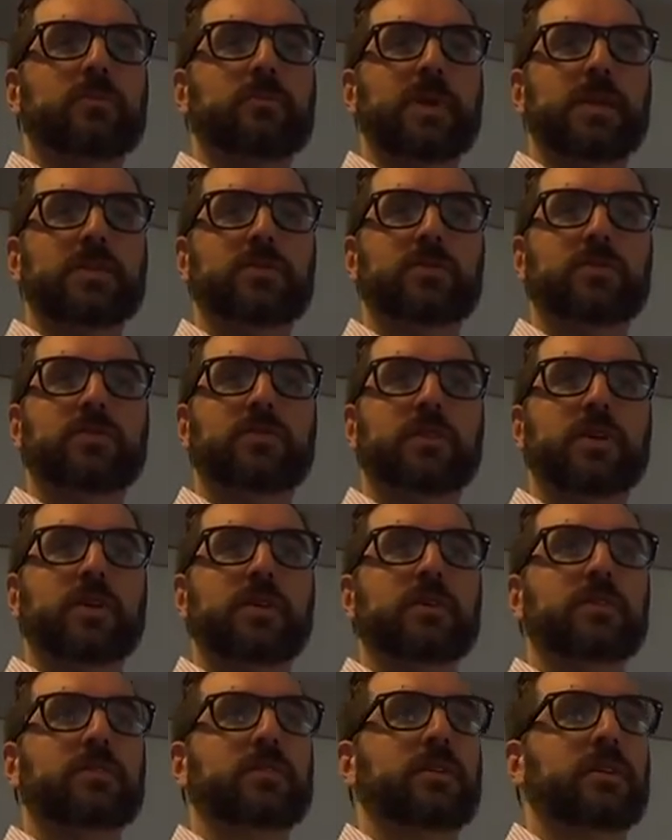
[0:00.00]

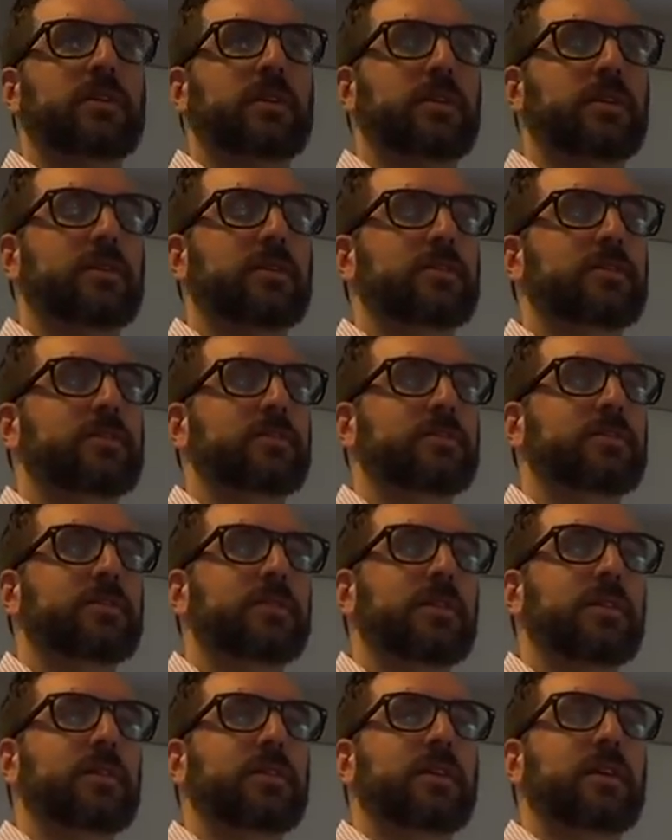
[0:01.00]
mesosphere okay
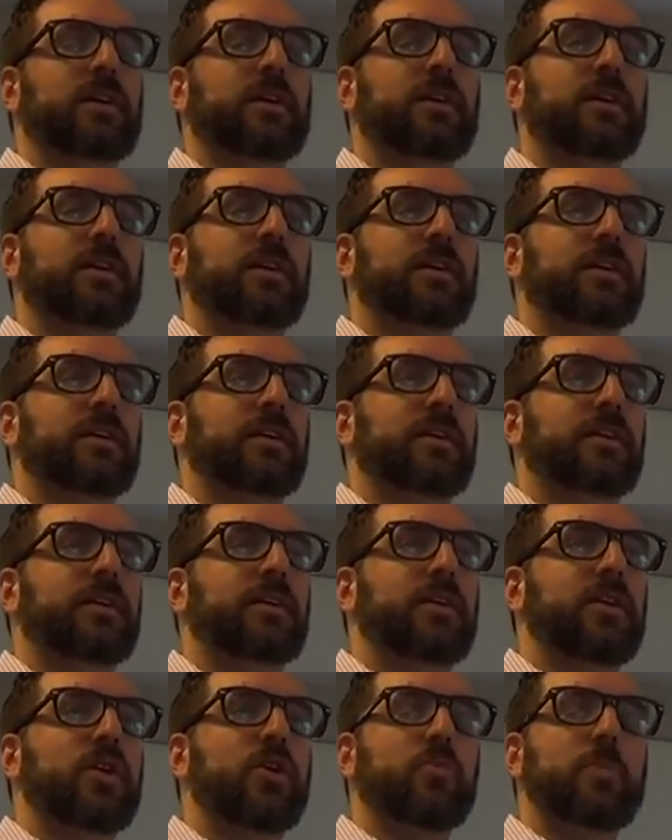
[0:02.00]
uh,
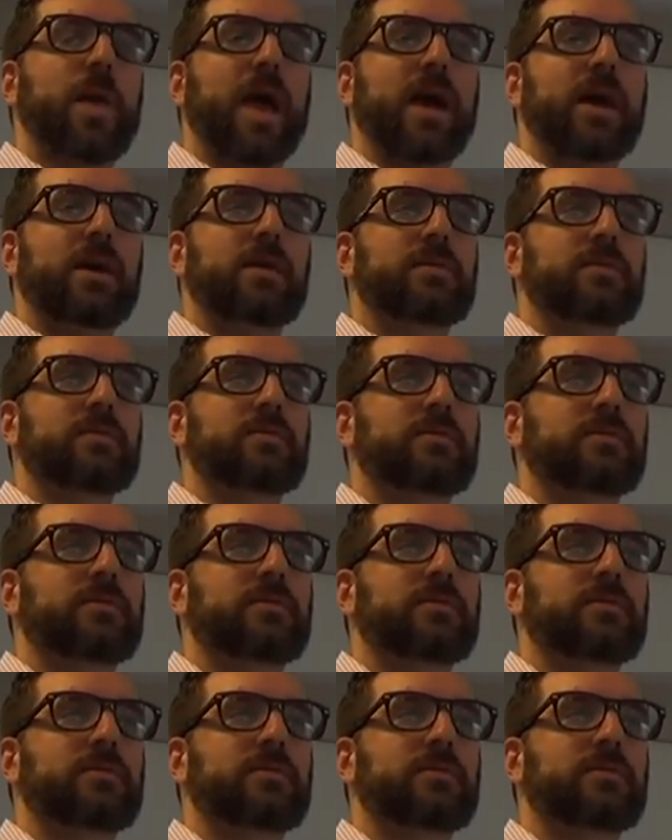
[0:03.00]
nomad